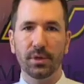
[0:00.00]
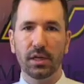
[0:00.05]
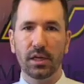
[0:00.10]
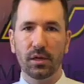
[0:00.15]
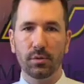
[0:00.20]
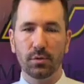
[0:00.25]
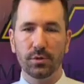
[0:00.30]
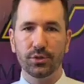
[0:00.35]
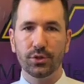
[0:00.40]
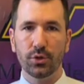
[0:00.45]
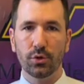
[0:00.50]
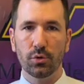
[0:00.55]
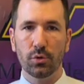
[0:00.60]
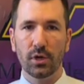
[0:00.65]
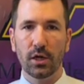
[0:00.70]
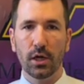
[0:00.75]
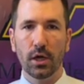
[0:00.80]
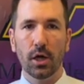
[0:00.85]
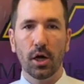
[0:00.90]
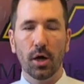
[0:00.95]
able to
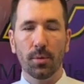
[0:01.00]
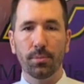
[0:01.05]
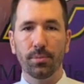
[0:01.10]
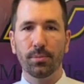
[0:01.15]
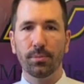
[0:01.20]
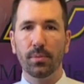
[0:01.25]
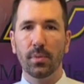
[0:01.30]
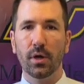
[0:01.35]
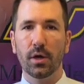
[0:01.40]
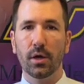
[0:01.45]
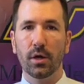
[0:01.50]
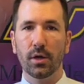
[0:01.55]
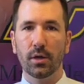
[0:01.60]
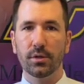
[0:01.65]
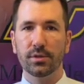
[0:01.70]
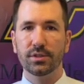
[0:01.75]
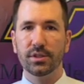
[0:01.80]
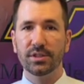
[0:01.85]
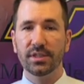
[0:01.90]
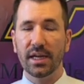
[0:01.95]

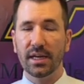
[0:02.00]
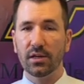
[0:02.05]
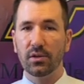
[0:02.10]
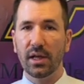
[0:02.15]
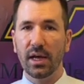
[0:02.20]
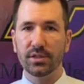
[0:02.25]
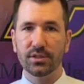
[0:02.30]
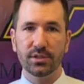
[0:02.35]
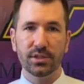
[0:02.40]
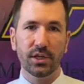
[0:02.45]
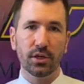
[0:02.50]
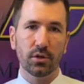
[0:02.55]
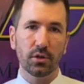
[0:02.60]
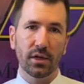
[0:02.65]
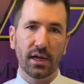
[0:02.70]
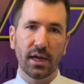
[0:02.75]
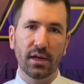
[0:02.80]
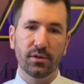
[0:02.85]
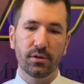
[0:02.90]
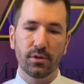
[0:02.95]
take classes here
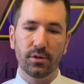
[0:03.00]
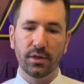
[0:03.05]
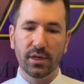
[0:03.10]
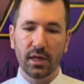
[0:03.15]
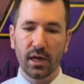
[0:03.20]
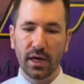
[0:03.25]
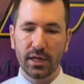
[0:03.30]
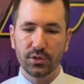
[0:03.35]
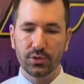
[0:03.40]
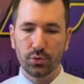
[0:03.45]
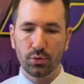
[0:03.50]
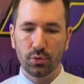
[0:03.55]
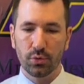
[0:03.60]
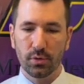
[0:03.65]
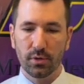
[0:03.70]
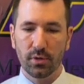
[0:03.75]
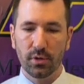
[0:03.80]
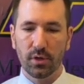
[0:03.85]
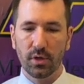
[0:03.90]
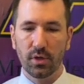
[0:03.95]
at the high school
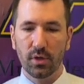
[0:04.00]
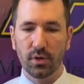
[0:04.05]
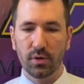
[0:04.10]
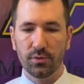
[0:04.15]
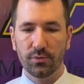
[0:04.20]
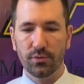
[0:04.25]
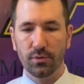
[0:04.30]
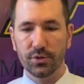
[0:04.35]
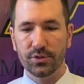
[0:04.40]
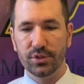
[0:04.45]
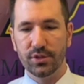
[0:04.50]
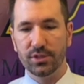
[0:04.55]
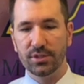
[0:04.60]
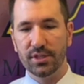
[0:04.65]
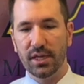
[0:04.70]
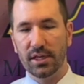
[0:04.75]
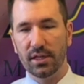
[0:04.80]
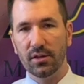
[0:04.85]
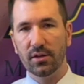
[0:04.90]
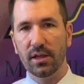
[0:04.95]
versus
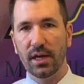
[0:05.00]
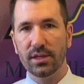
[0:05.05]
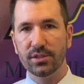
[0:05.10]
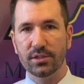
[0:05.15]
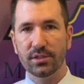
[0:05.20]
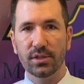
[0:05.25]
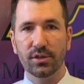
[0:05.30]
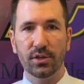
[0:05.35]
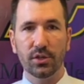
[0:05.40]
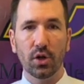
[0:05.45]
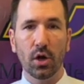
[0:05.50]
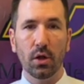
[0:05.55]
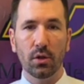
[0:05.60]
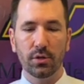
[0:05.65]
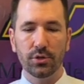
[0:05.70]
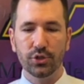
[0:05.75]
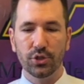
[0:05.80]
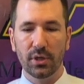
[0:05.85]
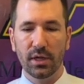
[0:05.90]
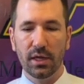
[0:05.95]
taking classes at the
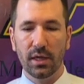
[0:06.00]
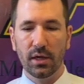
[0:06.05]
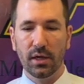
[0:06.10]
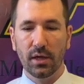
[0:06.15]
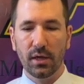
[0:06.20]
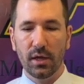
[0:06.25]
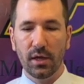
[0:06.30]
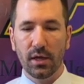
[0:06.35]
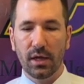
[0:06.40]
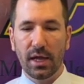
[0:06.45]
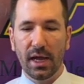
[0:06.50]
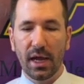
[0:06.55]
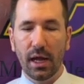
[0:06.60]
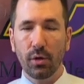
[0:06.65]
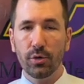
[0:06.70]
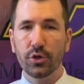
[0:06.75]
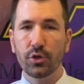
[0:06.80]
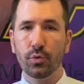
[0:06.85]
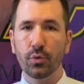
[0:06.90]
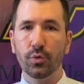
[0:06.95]
college. how
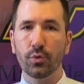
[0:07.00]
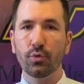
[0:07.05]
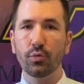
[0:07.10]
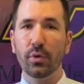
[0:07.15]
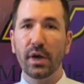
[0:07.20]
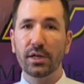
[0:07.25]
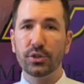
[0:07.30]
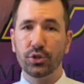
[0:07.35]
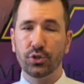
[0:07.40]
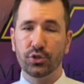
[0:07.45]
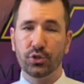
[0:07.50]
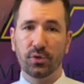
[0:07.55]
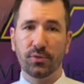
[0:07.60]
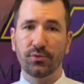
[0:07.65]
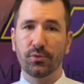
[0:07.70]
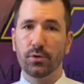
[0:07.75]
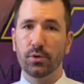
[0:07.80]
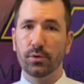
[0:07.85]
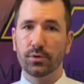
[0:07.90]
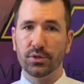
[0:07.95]
you would register
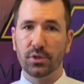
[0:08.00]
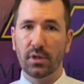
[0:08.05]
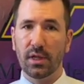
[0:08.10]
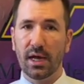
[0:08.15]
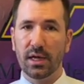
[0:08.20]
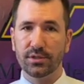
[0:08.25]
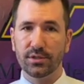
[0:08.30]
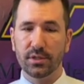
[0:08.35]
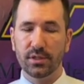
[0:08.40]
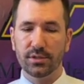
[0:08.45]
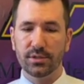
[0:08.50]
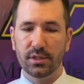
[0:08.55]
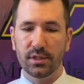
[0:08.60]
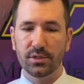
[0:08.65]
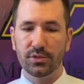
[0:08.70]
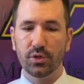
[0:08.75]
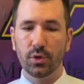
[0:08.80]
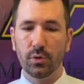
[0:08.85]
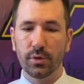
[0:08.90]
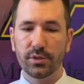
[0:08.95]
for those classes is
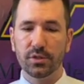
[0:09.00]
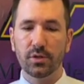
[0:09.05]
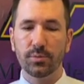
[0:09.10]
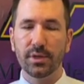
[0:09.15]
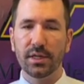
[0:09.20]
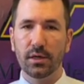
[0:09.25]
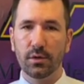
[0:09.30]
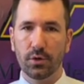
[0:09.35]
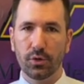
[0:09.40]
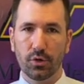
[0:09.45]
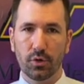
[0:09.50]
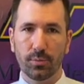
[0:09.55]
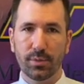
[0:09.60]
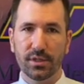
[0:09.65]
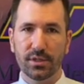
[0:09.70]
going to be a little bit